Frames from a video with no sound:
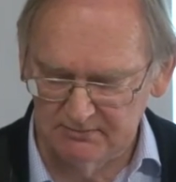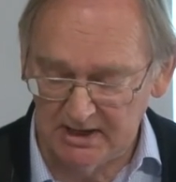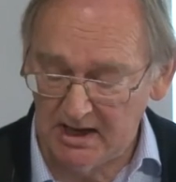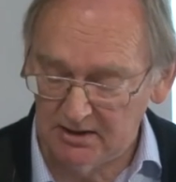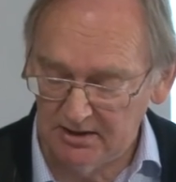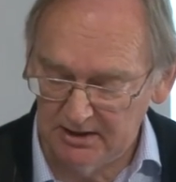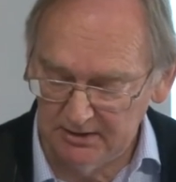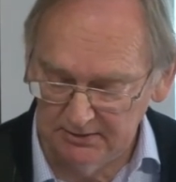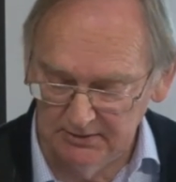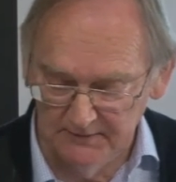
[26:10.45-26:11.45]

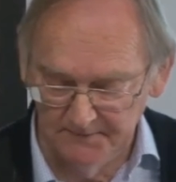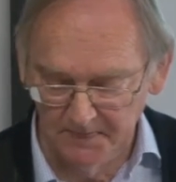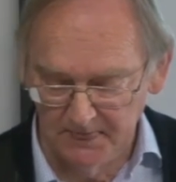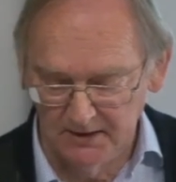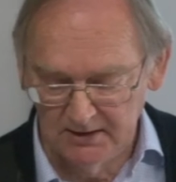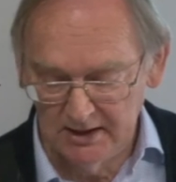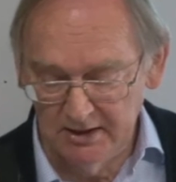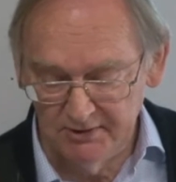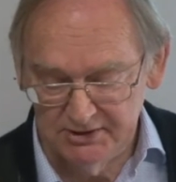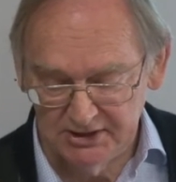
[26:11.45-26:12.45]
Carlyle,
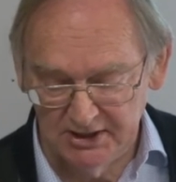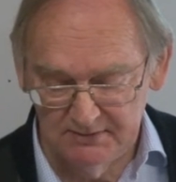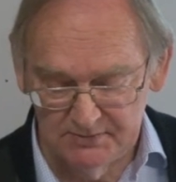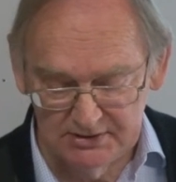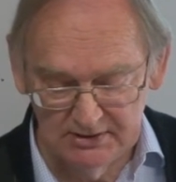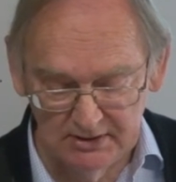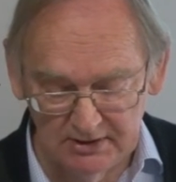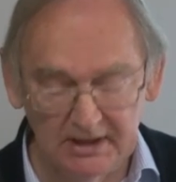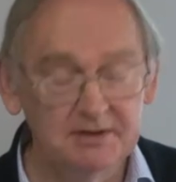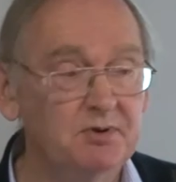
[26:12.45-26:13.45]
Henry James,
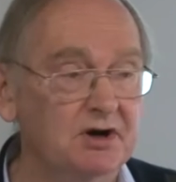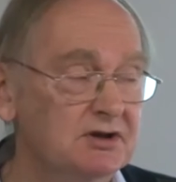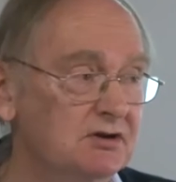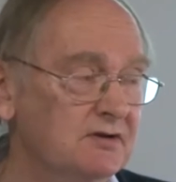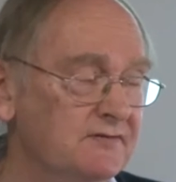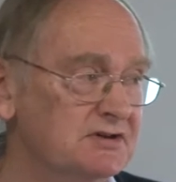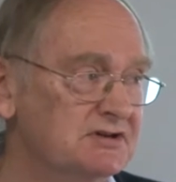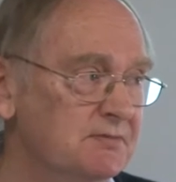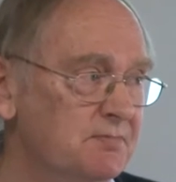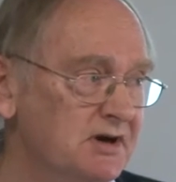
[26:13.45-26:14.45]
led by
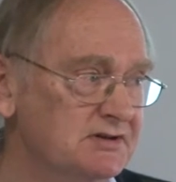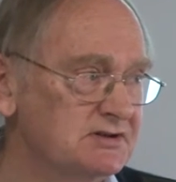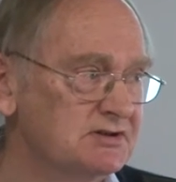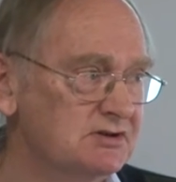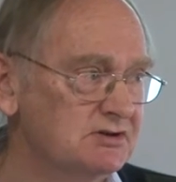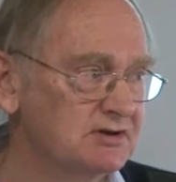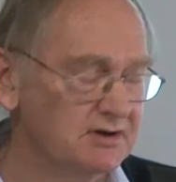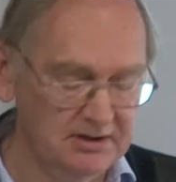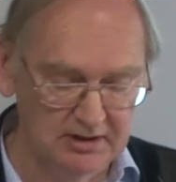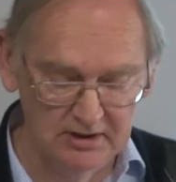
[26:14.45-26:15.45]
university presses
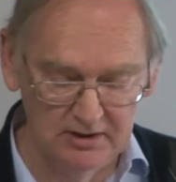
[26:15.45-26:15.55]
usually,